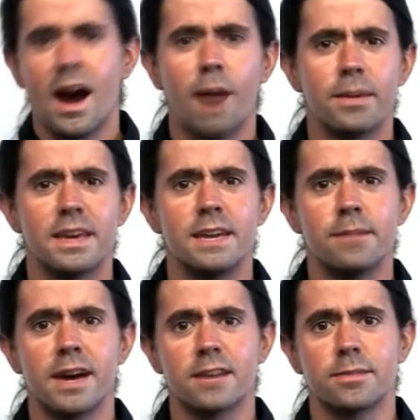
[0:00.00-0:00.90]
I'll
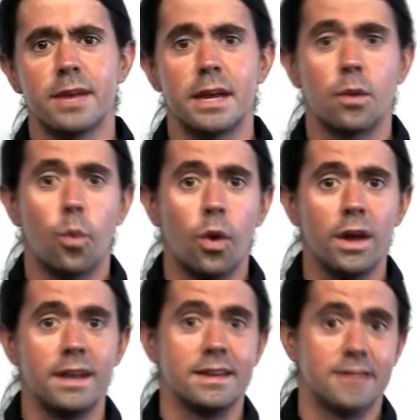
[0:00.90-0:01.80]
begin by explaining
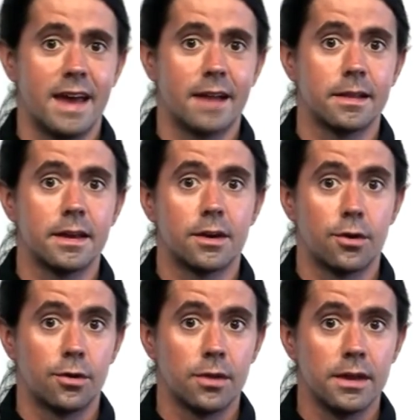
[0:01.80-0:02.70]
what exactly a
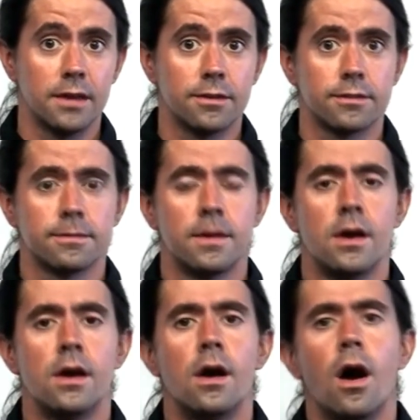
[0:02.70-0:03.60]
kernel is.
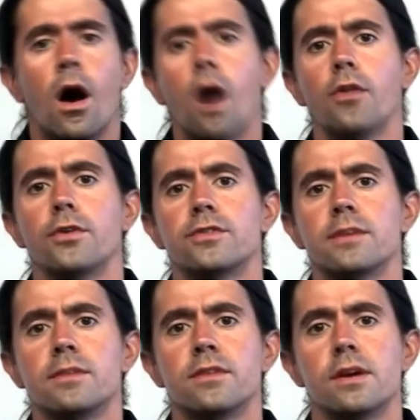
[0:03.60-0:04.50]
Although
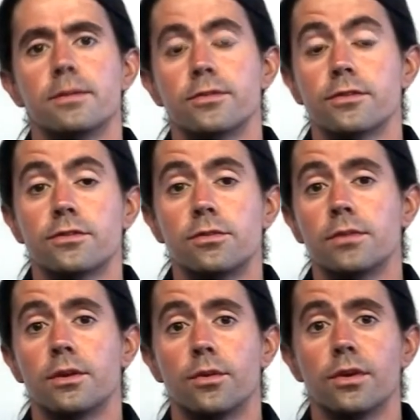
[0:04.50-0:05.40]
some developers assume
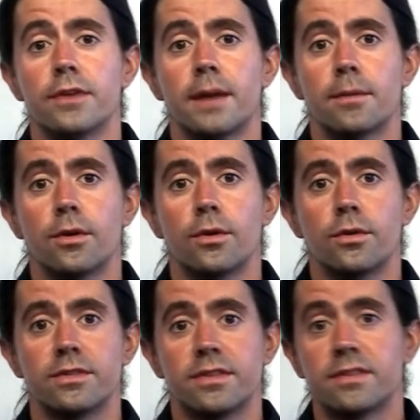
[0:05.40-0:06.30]
that a real-time
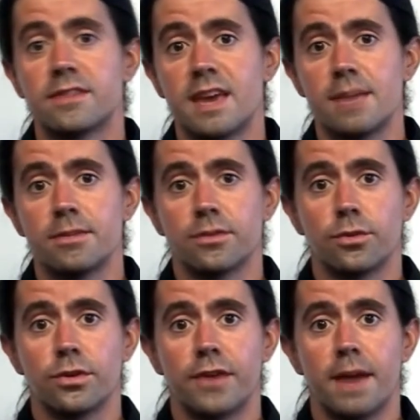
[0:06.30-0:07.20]
kernel is the same as a
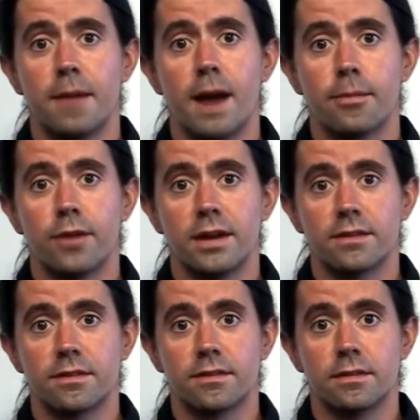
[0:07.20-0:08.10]
real-time operating
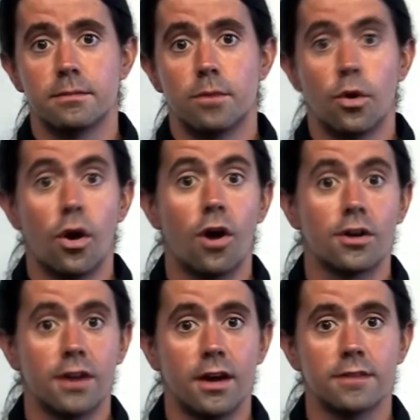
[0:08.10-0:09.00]
system, or
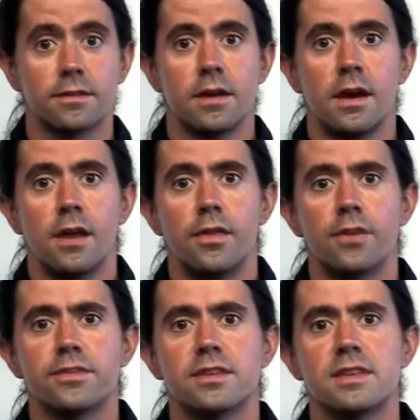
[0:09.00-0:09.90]
RTOS,
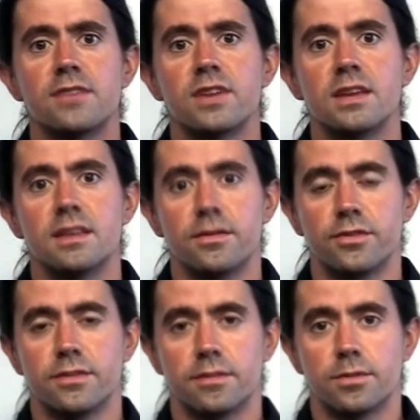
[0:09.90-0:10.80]
there are significant
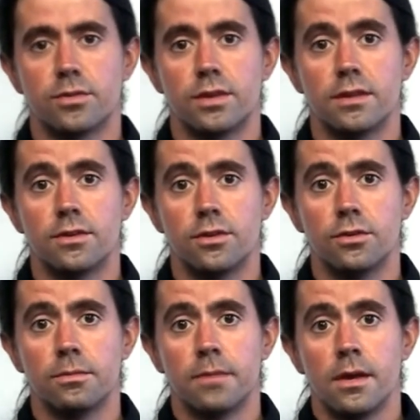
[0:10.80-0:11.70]
differences between the
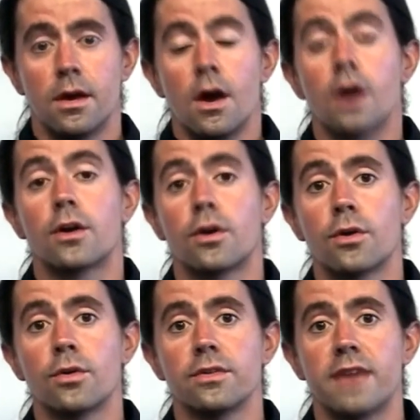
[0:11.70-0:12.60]
two. A
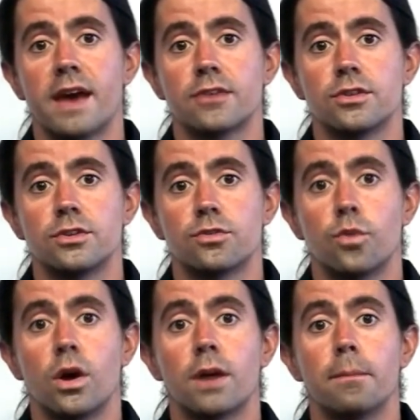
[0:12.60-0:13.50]
kernel is actually just
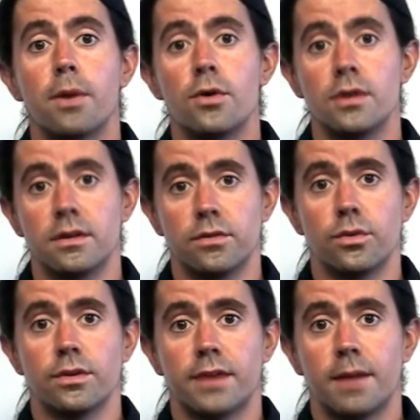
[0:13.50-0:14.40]
one component of a
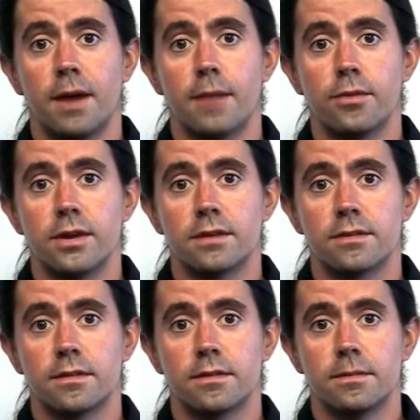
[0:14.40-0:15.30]
real-time operating
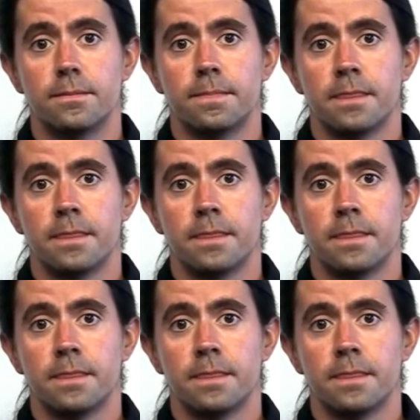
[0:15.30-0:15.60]
system.